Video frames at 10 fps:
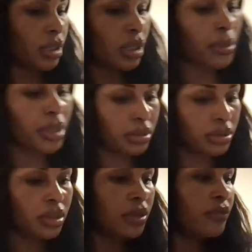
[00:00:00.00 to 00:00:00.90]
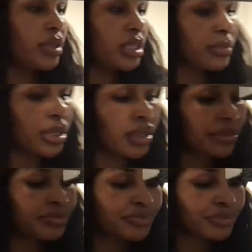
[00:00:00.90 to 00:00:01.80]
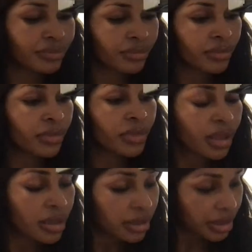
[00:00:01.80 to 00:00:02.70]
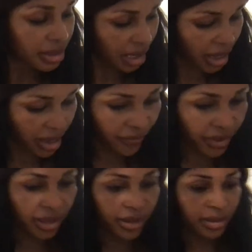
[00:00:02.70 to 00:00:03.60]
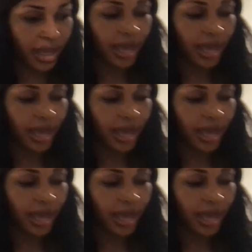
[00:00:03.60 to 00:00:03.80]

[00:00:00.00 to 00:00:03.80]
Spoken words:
I mean, finish making the stuff, and I